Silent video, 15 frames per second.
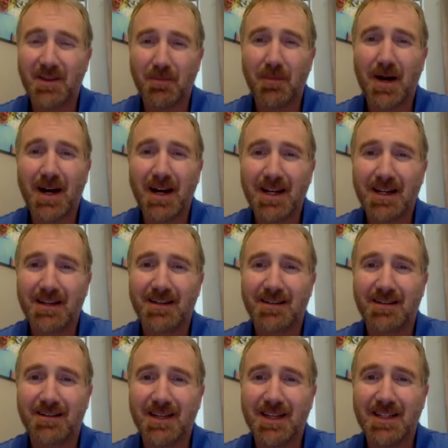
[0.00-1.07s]
mind,
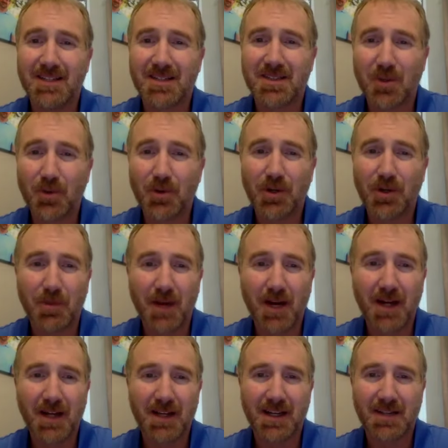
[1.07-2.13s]
slowing your
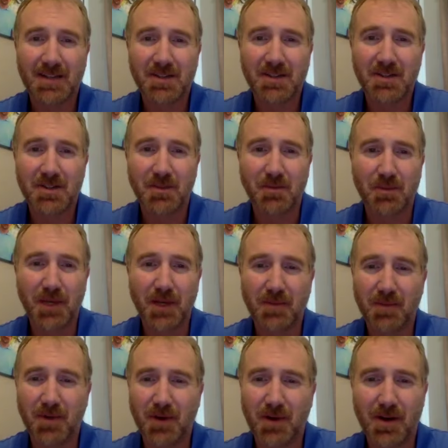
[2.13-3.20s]
mind down is such a
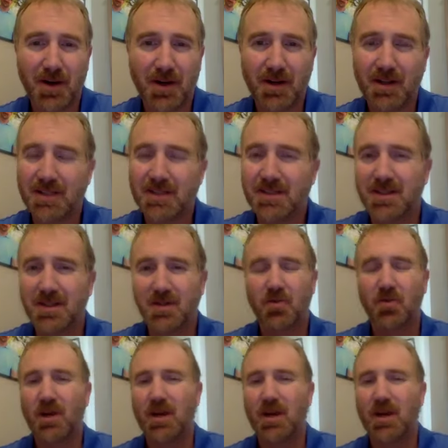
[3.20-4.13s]
big part. It's incredible.